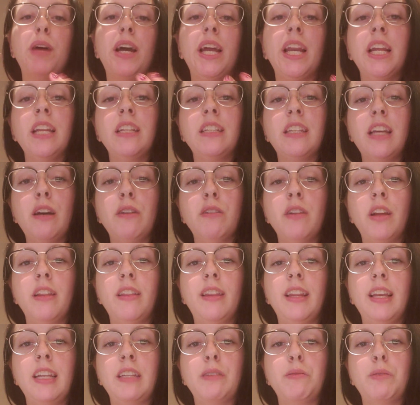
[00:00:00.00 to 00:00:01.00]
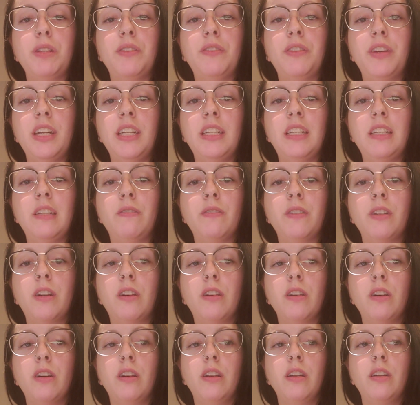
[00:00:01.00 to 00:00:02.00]
biting down on things is very
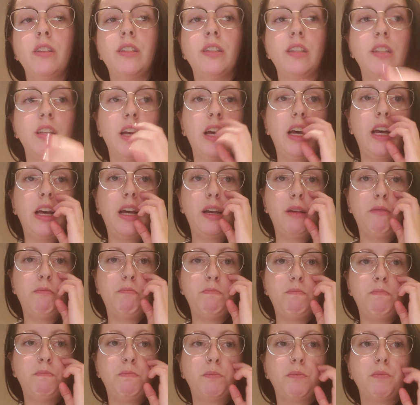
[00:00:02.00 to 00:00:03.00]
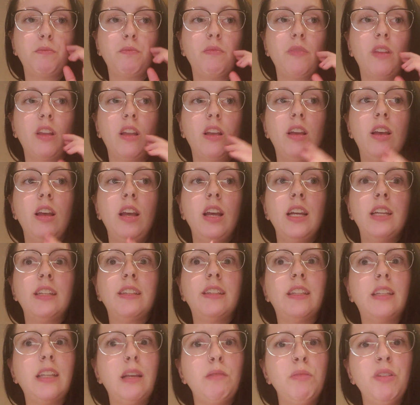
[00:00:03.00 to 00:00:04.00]
difficult.
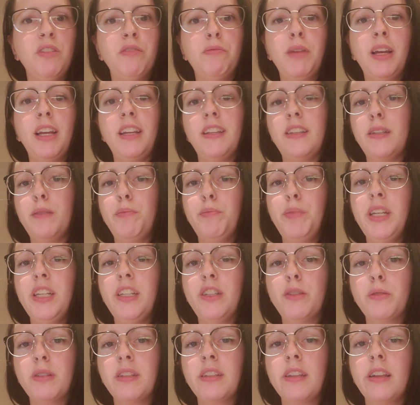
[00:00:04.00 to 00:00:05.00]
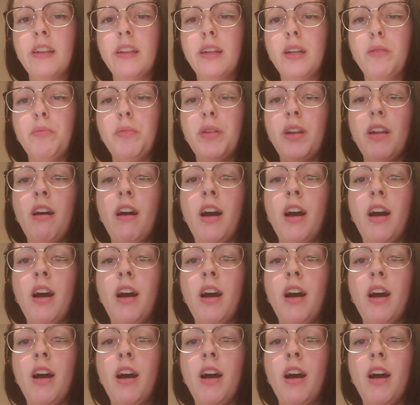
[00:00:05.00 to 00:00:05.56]
Some of my speech was a little bit